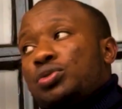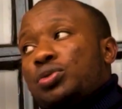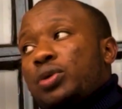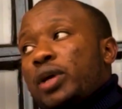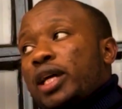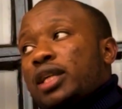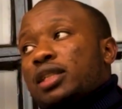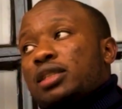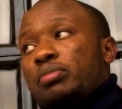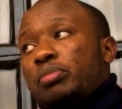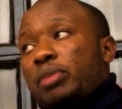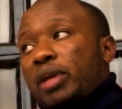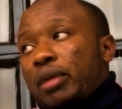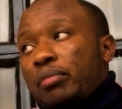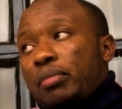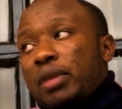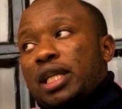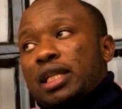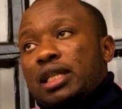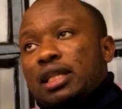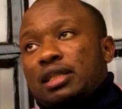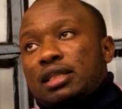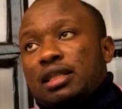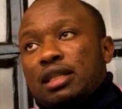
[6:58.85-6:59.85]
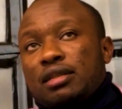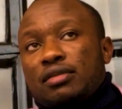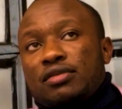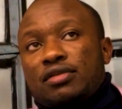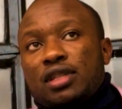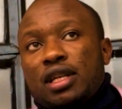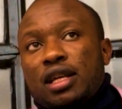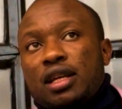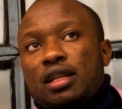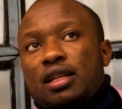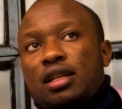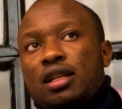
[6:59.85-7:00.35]
to experiment, as I've
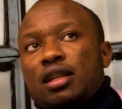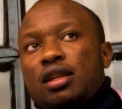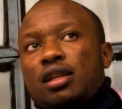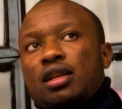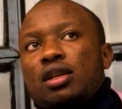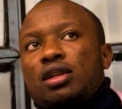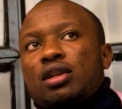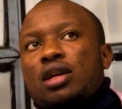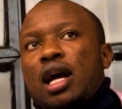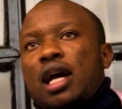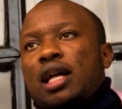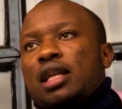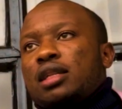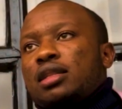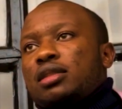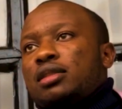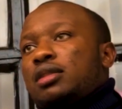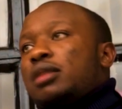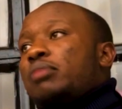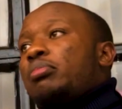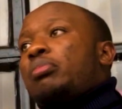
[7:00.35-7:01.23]
said. And it's